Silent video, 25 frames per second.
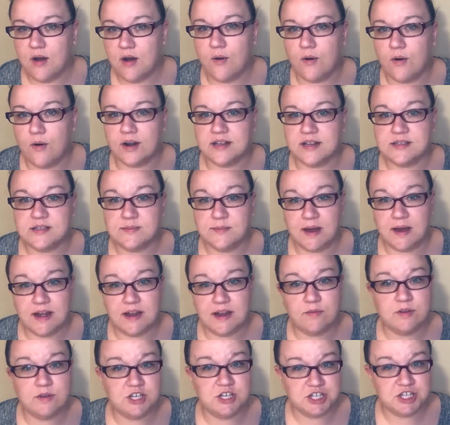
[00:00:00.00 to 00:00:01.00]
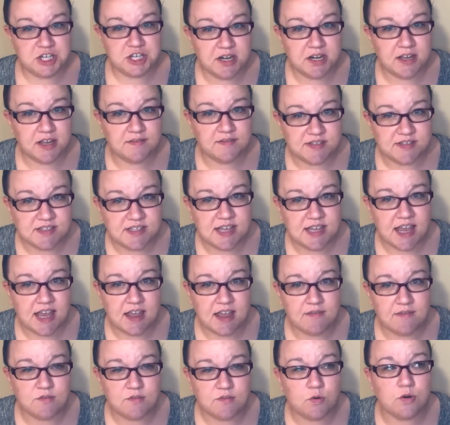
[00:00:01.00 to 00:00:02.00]
Or it's money we should have
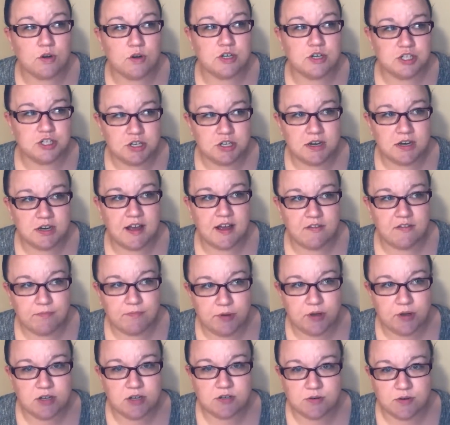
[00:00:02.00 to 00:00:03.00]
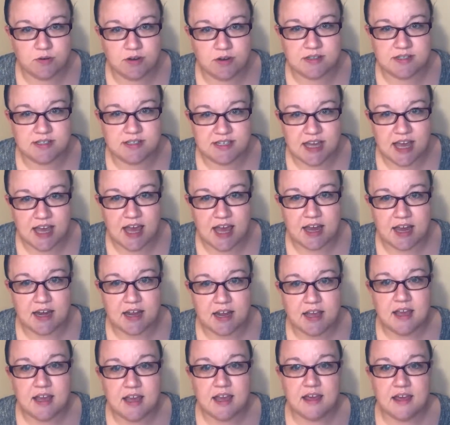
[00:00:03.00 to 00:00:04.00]
saved or should have put towards debt
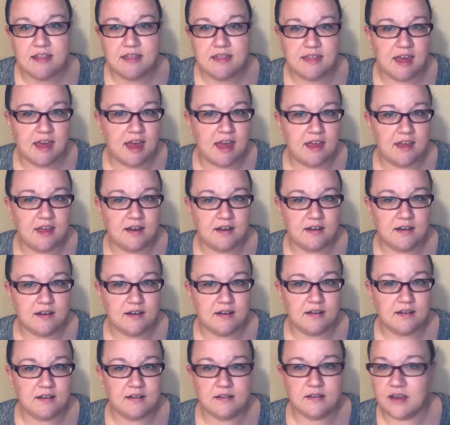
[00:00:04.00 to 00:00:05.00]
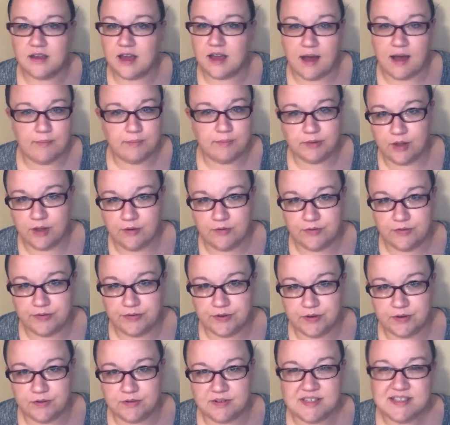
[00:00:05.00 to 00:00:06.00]
that got blown
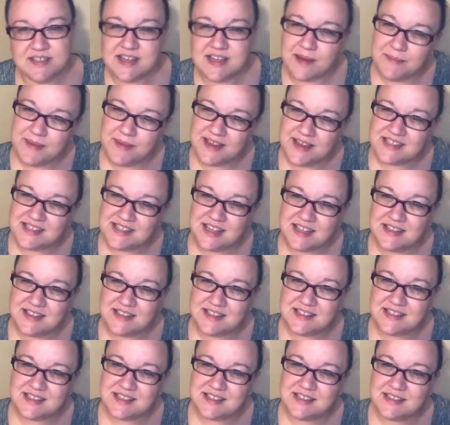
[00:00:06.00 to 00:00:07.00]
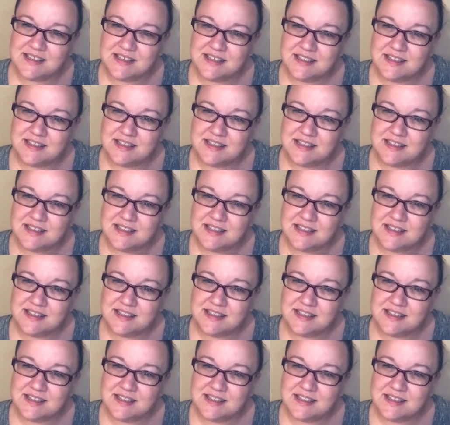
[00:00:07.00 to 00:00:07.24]
through. Does that make sense?